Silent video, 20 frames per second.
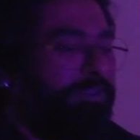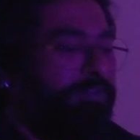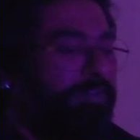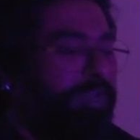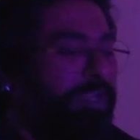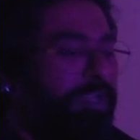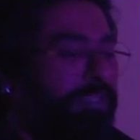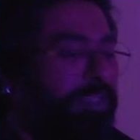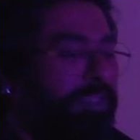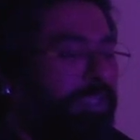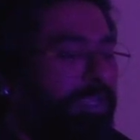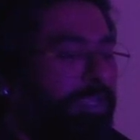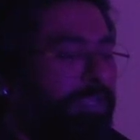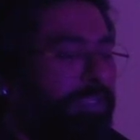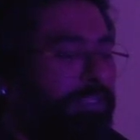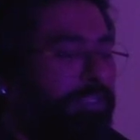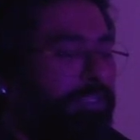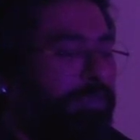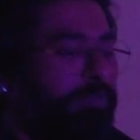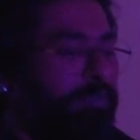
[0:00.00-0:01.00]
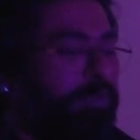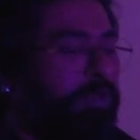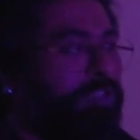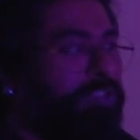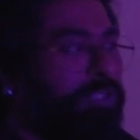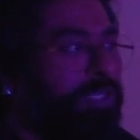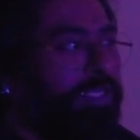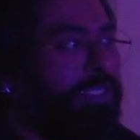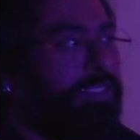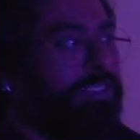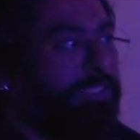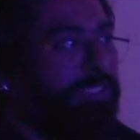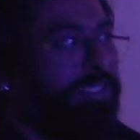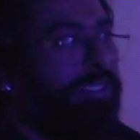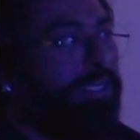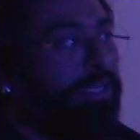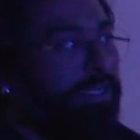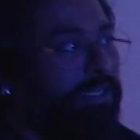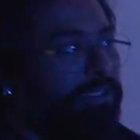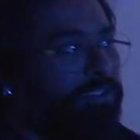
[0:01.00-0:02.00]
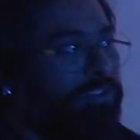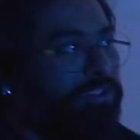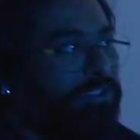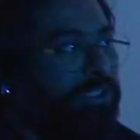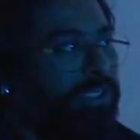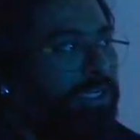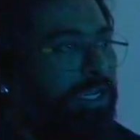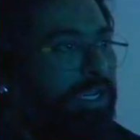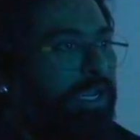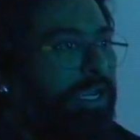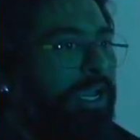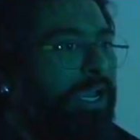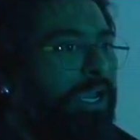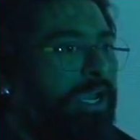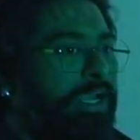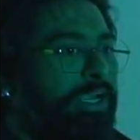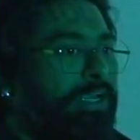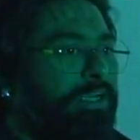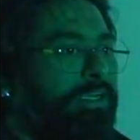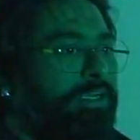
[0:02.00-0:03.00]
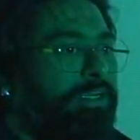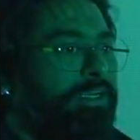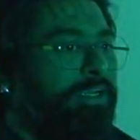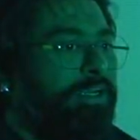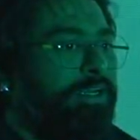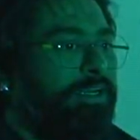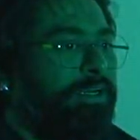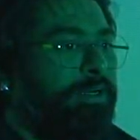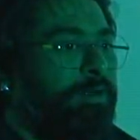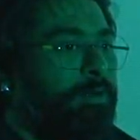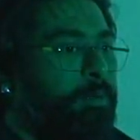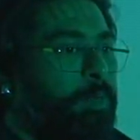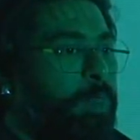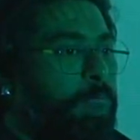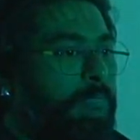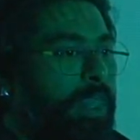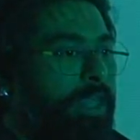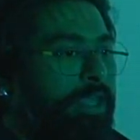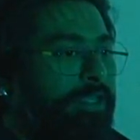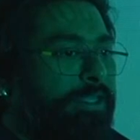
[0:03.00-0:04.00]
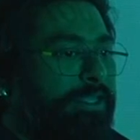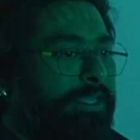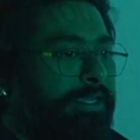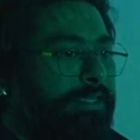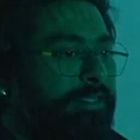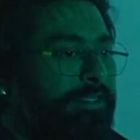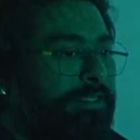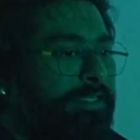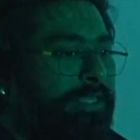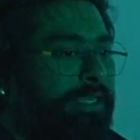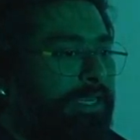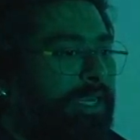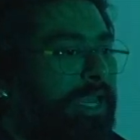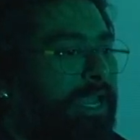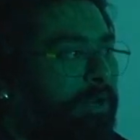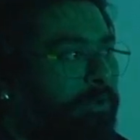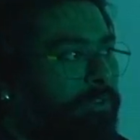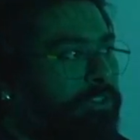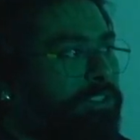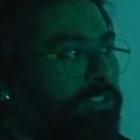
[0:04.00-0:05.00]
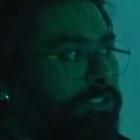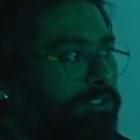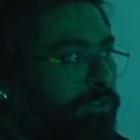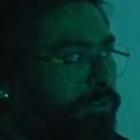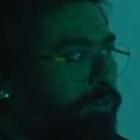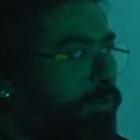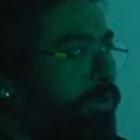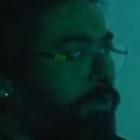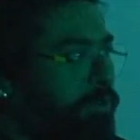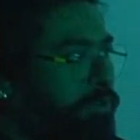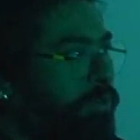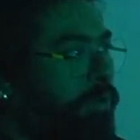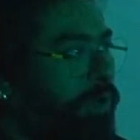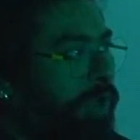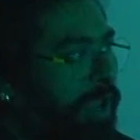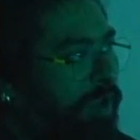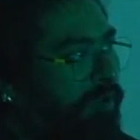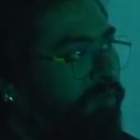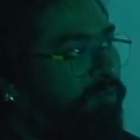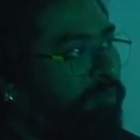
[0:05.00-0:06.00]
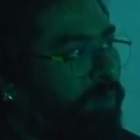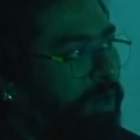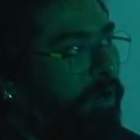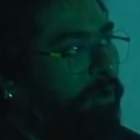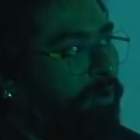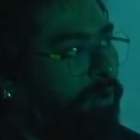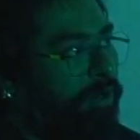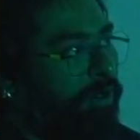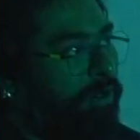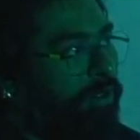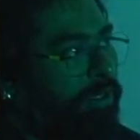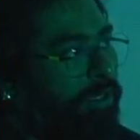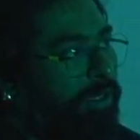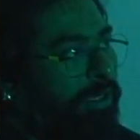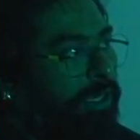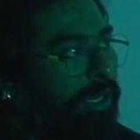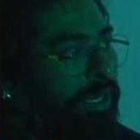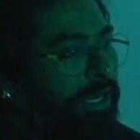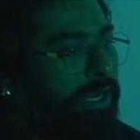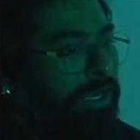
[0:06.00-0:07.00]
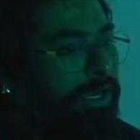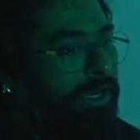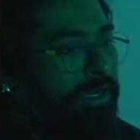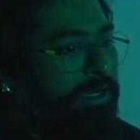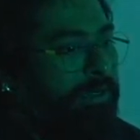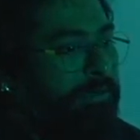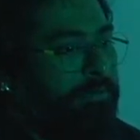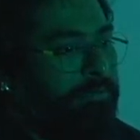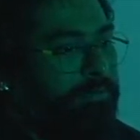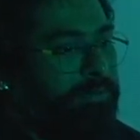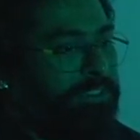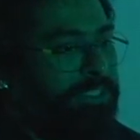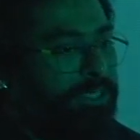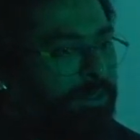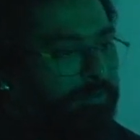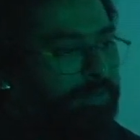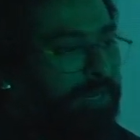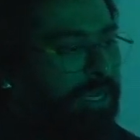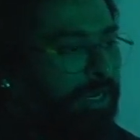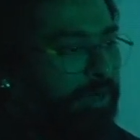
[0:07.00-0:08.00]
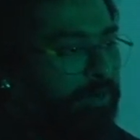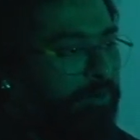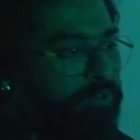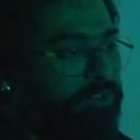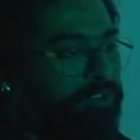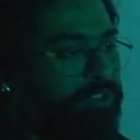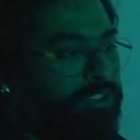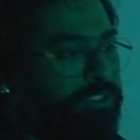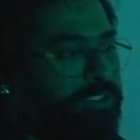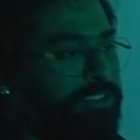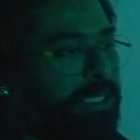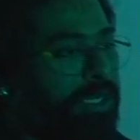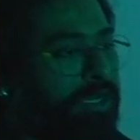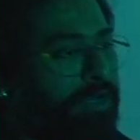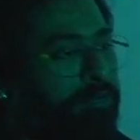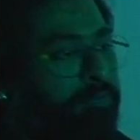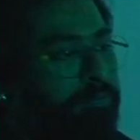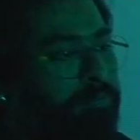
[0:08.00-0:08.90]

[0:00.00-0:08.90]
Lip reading: fact that the project is in English, and that languages also have power. Some languages are